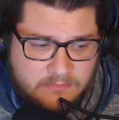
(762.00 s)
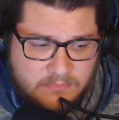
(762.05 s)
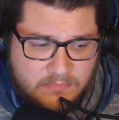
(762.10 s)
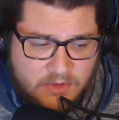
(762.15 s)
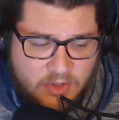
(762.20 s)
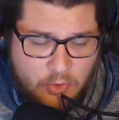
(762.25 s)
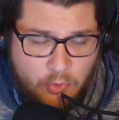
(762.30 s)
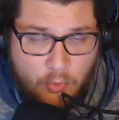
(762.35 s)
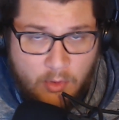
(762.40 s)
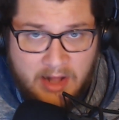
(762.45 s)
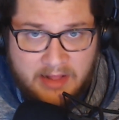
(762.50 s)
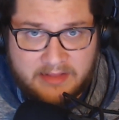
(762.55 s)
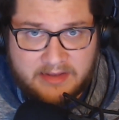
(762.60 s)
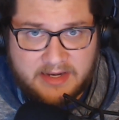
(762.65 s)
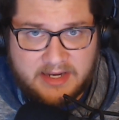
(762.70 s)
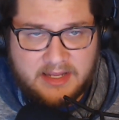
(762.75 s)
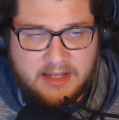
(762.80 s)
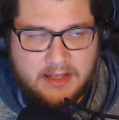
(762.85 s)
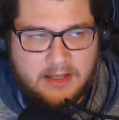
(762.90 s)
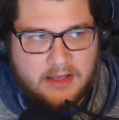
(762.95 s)

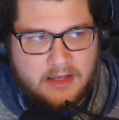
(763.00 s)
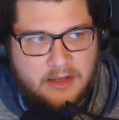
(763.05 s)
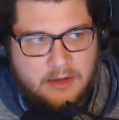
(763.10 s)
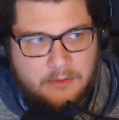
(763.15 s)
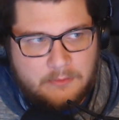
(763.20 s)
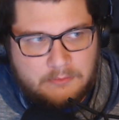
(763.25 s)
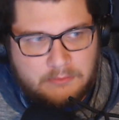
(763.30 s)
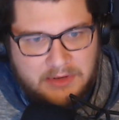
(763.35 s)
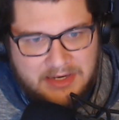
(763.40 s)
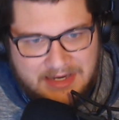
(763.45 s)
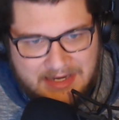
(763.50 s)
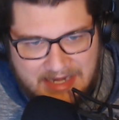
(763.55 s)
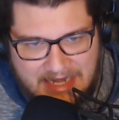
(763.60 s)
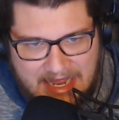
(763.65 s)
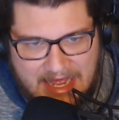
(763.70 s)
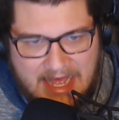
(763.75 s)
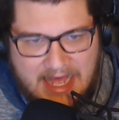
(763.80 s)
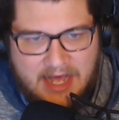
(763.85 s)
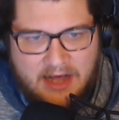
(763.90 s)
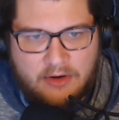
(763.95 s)
quality. But
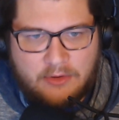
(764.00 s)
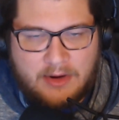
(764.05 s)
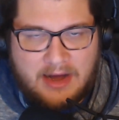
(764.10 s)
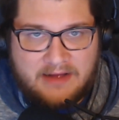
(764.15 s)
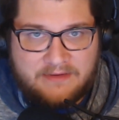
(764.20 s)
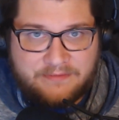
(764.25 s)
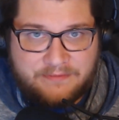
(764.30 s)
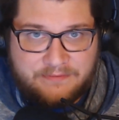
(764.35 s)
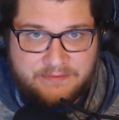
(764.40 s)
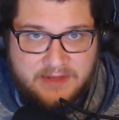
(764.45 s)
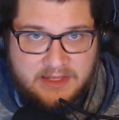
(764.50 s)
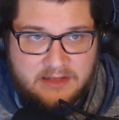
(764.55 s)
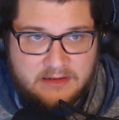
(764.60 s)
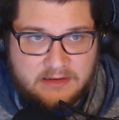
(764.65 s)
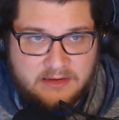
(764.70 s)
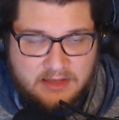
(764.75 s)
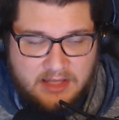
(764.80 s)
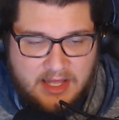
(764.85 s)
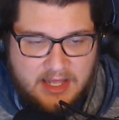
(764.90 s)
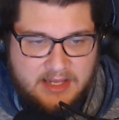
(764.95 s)
now I
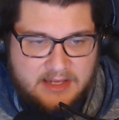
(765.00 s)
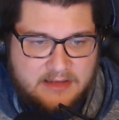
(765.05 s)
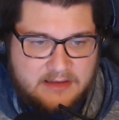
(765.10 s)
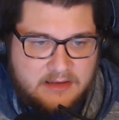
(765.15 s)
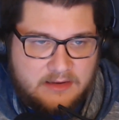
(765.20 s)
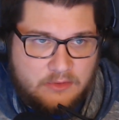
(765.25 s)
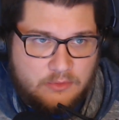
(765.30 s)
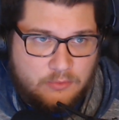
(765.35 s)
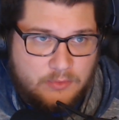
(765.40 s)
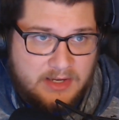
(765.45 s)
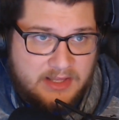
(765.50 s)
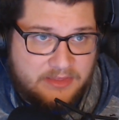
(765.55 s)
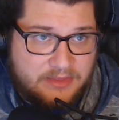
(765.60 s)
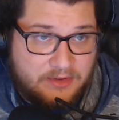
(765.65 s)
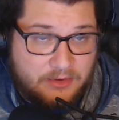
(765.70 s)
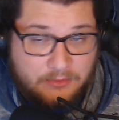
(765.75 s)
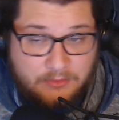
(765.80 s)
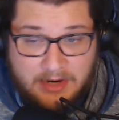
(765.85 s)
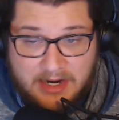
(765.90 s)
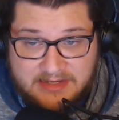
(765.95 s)
feel like with
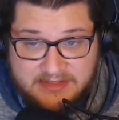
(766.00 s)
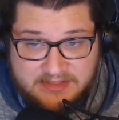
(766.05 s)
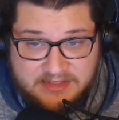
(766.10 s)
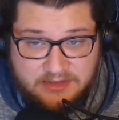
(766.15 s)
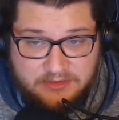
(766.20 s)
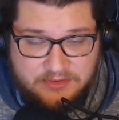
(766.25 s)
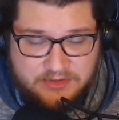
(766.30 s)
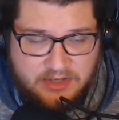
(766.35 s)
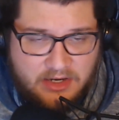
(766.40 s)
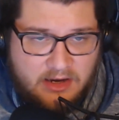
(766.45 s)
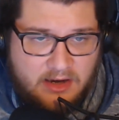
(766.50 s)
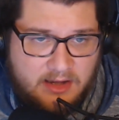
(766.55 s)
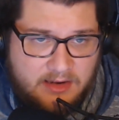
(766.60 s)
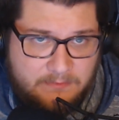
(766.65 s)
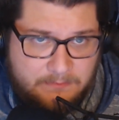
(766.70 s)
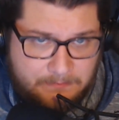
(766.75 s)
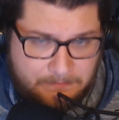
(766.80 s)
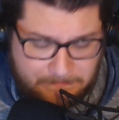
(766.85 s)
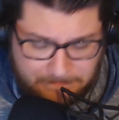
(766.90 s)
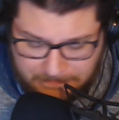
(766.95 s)
Horizon Zero
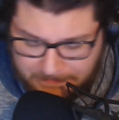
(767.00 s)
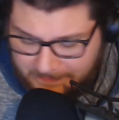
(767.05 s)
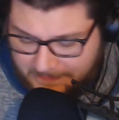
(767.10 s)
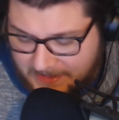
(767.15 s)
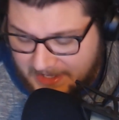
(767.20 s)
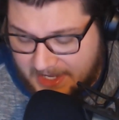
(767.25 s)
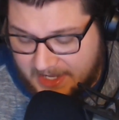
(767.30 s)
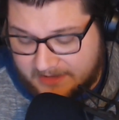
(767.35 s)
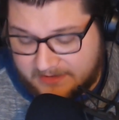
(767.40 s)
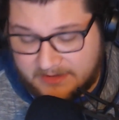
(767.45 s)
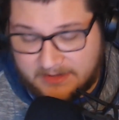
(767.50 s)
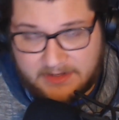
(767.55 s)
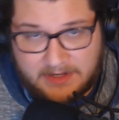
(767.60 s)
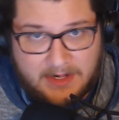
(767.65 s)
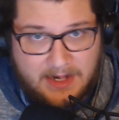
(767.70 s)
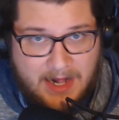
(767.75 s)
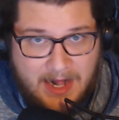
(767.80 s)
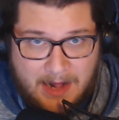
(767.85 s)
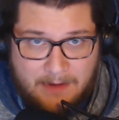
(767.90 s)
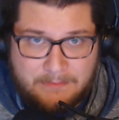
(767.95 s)
Dawn, and
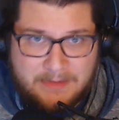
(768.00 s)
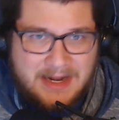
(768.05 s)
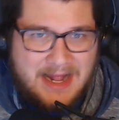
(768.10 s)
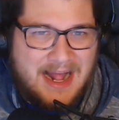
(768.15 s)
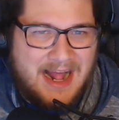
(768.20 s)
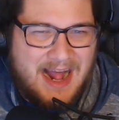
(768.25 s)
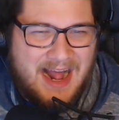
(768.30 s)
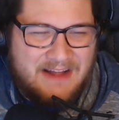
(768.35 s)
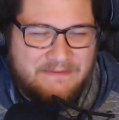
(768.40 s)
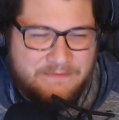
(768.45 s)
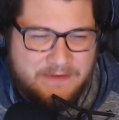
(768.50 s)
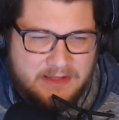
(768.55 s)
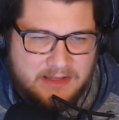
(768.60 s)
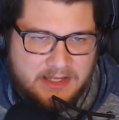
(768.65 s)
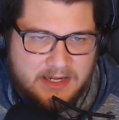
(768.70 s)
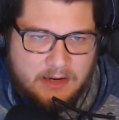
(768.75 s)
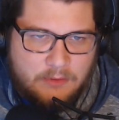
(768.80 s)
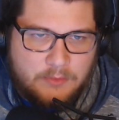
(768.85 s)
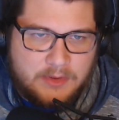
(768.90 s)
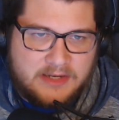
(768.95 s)
I feel
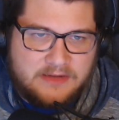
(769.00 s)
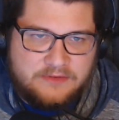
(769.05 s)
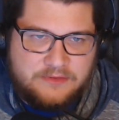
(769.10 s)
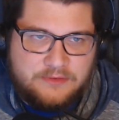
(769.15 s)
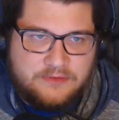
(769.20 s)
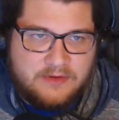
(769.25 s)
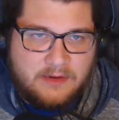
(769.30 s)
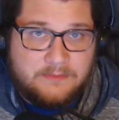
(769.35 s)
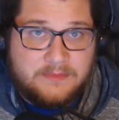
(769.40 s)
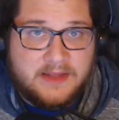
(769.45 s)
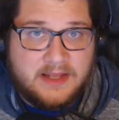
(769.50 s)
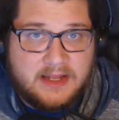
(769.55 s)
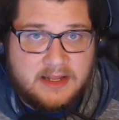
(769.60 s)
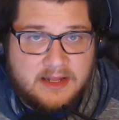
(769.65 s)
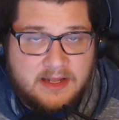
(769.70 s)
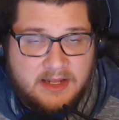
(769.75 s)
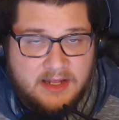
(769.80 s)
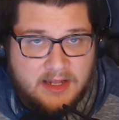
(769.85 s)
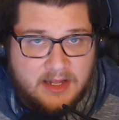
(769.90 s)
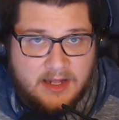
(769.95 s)
like I want to do something.
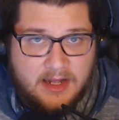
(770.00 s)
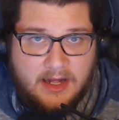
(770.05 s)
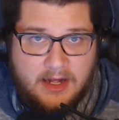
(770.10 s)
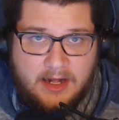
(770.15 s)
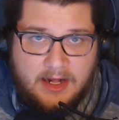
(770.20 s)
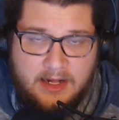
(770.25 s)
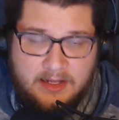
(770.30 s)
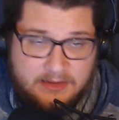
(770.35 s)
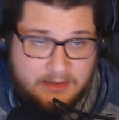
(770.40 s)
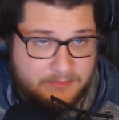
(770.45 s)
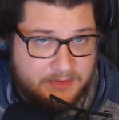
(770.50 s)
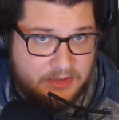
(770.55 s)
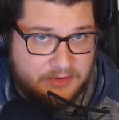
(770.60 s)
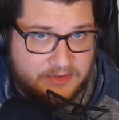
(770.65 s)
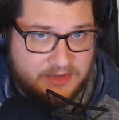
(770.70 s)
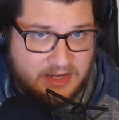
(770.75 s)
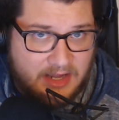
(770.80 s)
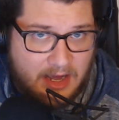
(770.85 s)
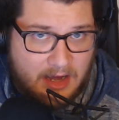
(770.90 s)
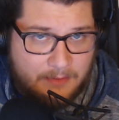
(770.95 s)
Let me know in
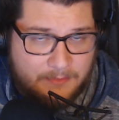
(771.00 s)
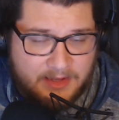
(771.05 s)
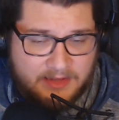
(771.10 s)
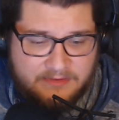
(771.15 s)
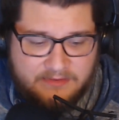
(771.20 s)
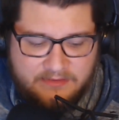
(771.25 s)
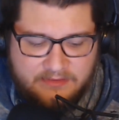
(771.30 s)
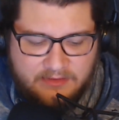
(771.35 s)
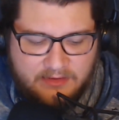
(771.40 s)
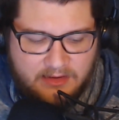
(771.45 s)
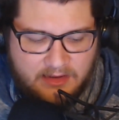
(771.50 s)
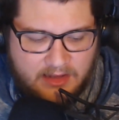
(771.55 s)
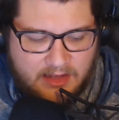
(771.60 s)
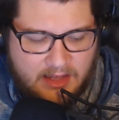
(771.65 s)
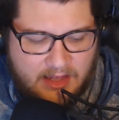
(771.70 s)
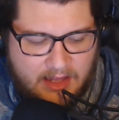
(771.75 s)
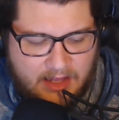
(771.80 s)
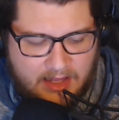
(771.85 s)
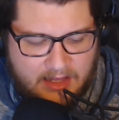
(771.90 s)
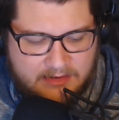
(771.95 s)
the comments,
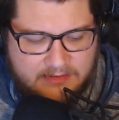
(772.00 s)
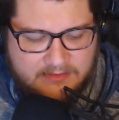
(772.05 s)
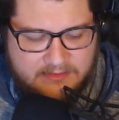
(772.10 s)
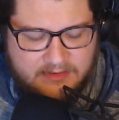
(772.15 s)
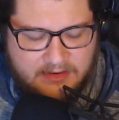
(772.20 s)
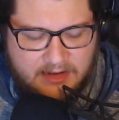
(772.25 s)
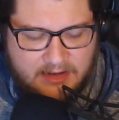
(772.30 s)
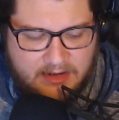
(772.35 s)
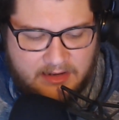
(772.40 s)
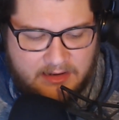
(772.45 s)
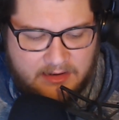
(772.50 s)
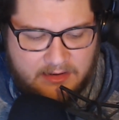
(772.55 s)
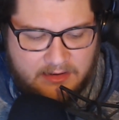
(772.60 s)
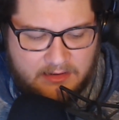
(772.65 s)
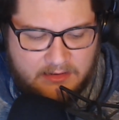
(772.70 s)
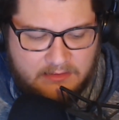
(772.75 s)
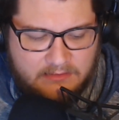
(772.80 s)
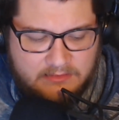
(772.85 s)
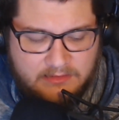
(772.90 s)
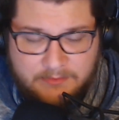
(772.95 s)
and let
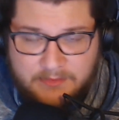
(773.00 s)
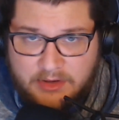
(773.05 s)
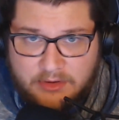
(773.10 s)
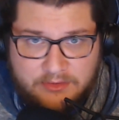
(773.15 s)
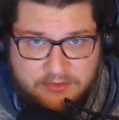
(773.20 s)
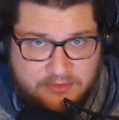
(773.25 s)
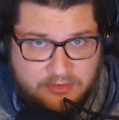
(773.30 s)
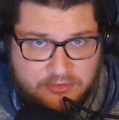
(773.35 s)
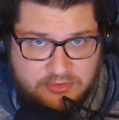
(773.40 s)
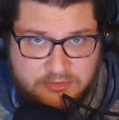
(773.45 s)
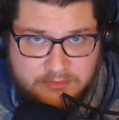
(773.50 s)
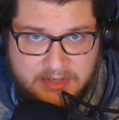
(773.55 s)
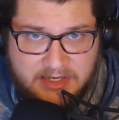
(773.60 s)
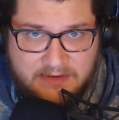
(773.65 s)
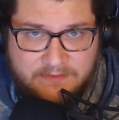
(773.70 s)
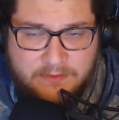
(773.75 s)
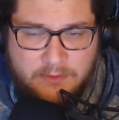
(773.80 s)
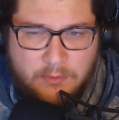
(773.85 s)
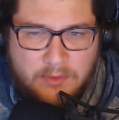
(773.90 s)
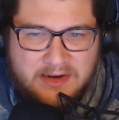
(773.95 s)
me know on social media
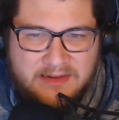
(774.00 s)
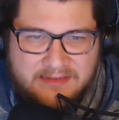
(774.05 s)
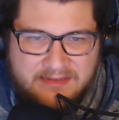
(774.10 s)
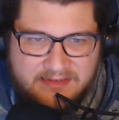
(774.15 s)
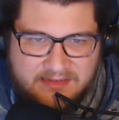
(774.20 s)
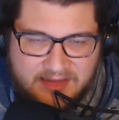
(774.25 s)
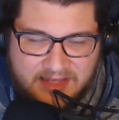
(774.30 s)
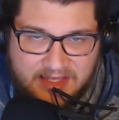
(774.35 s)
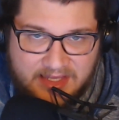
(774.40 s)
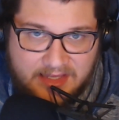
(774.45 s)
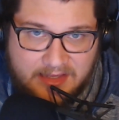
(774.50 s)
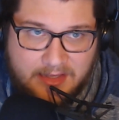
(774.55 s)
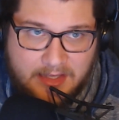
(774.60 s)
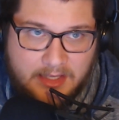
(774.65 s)
if you want to see